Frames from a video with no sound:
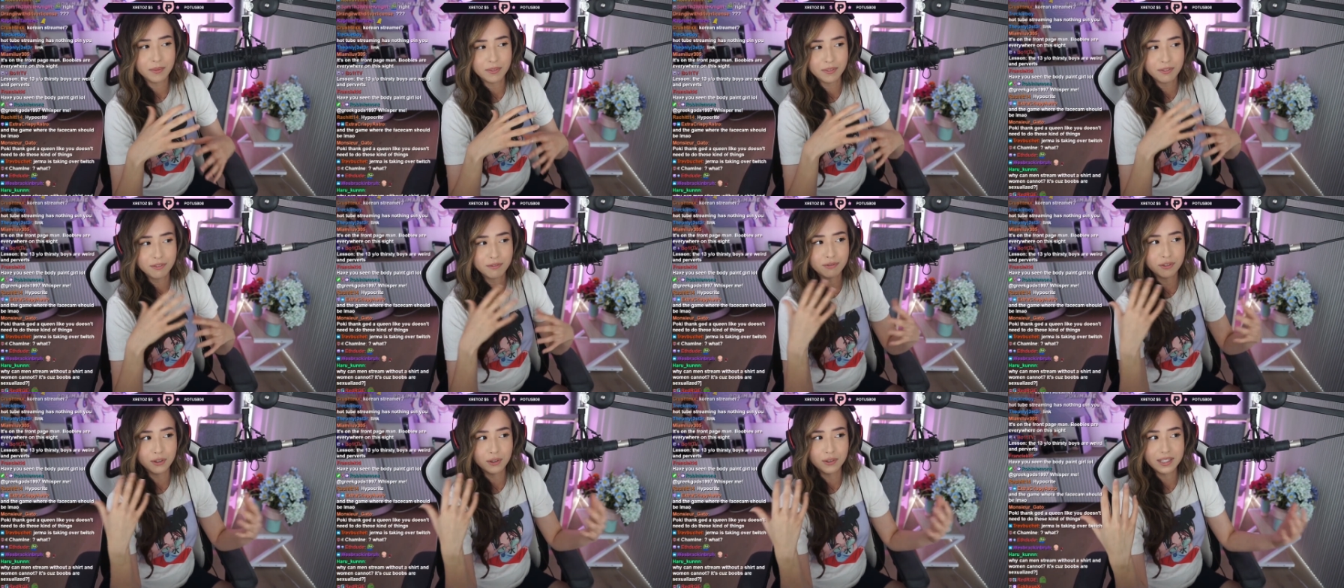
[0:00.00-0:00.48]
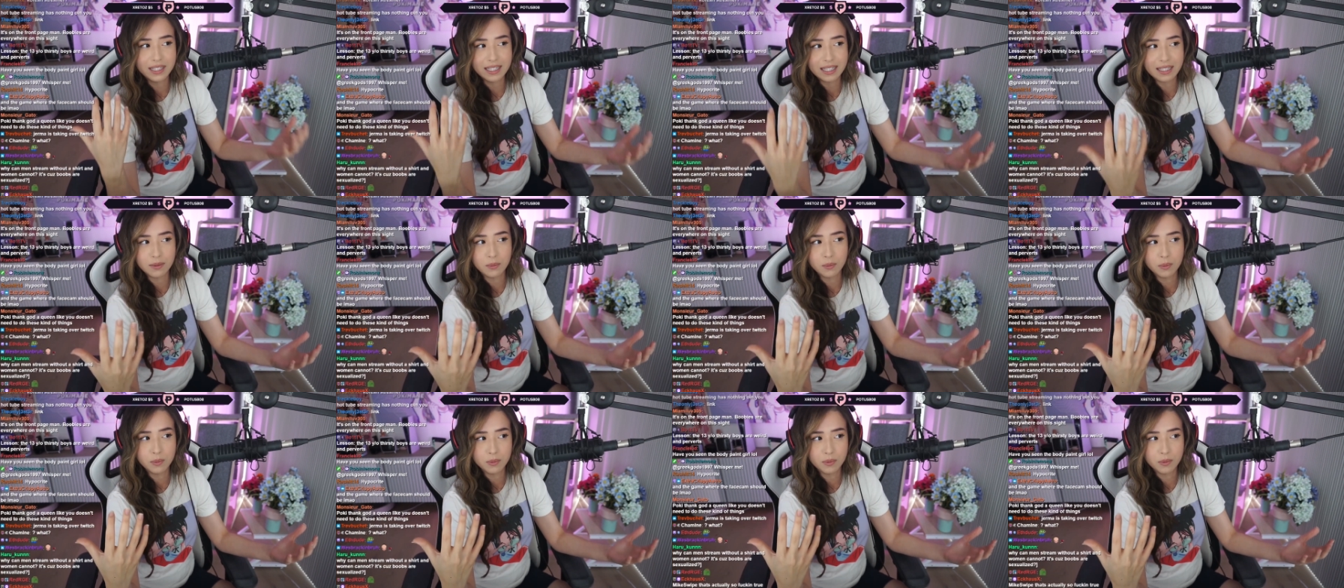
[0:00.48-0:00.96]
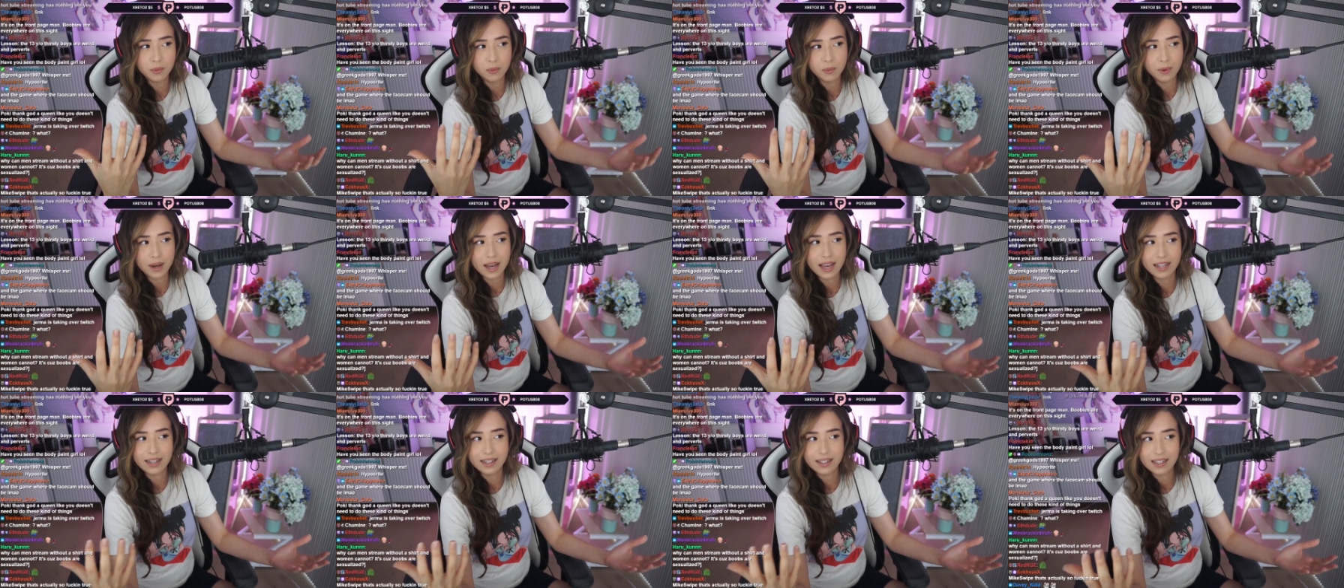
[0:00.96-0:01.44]
fully
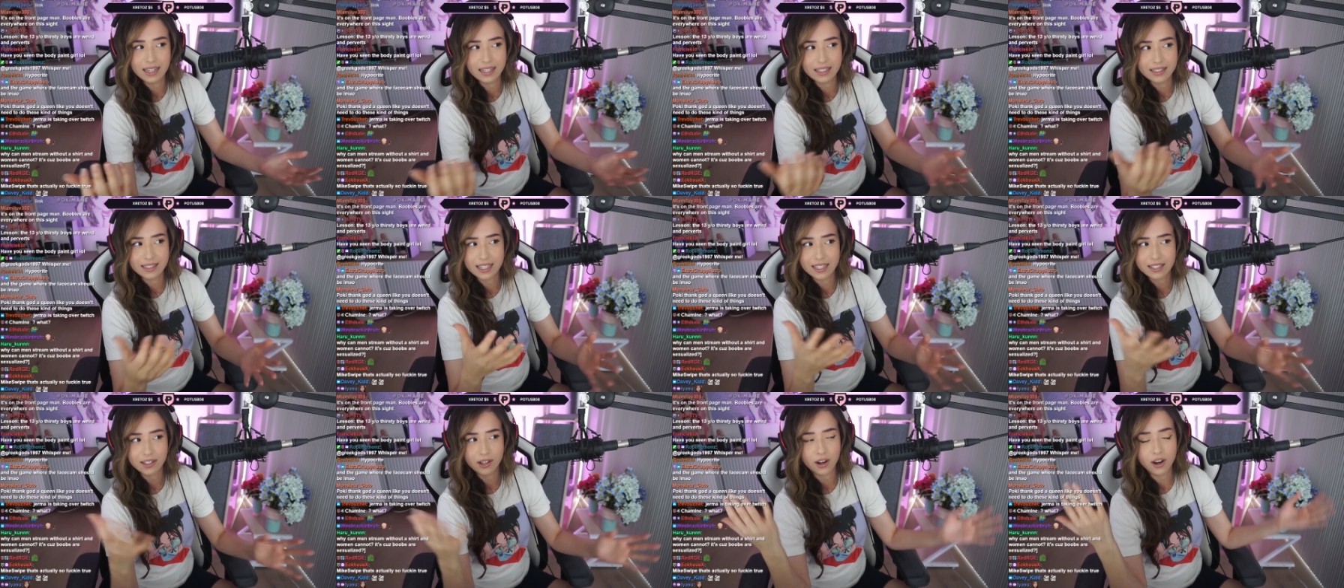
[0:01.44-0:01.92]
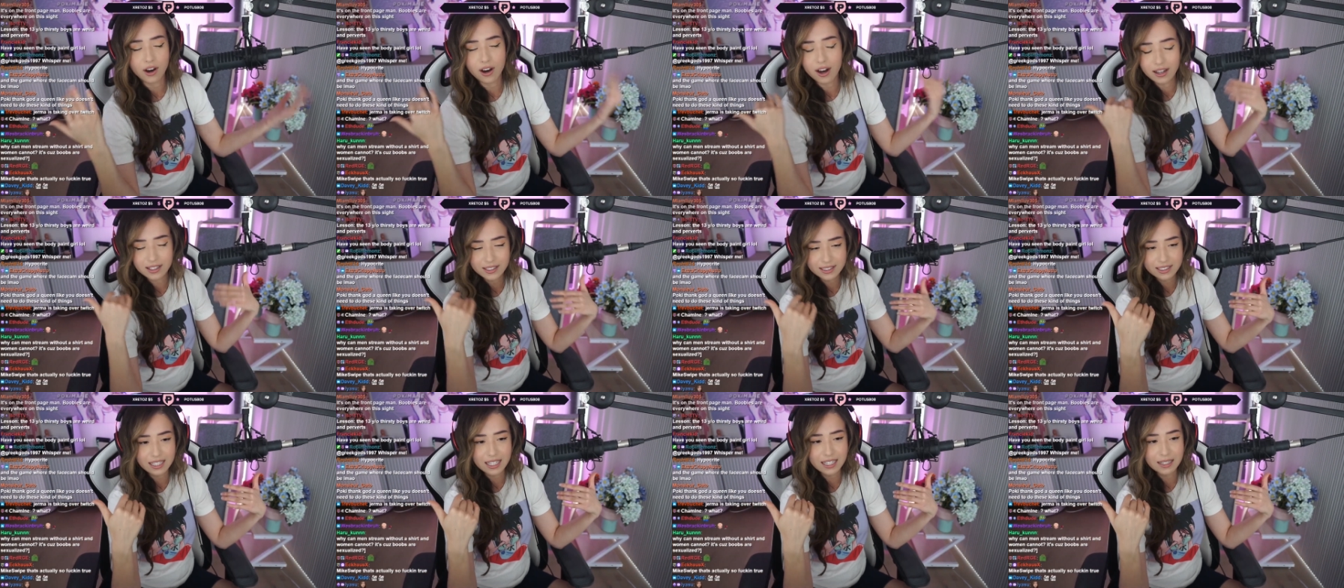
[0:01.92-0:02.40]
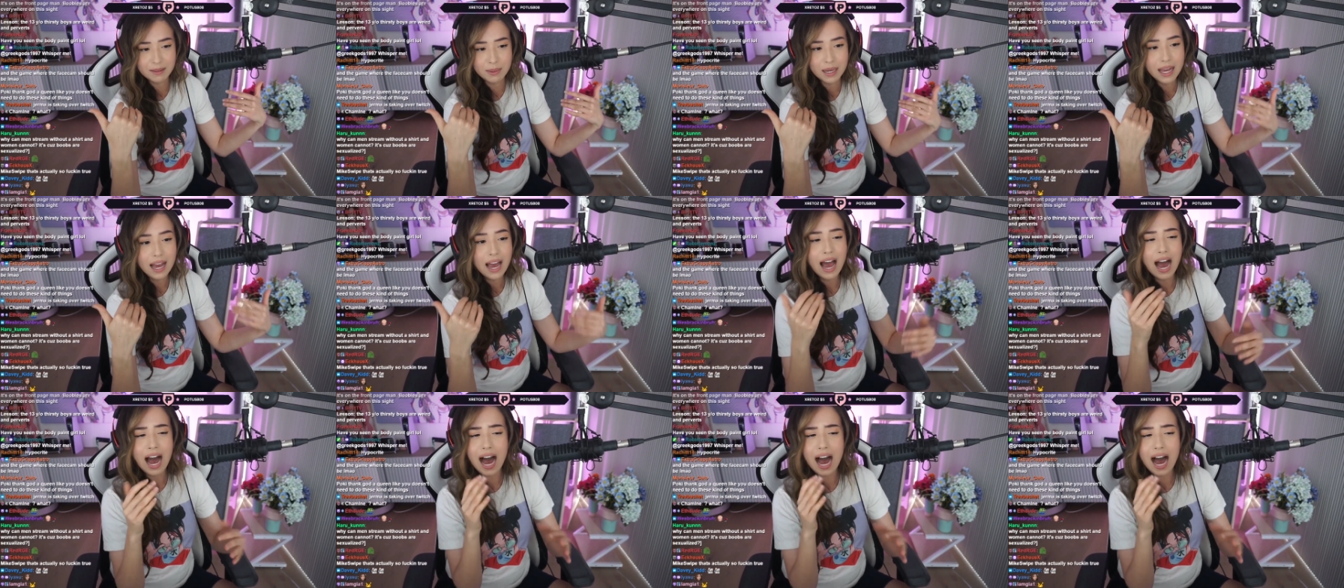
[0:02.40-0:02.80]
wet in like a hot tub,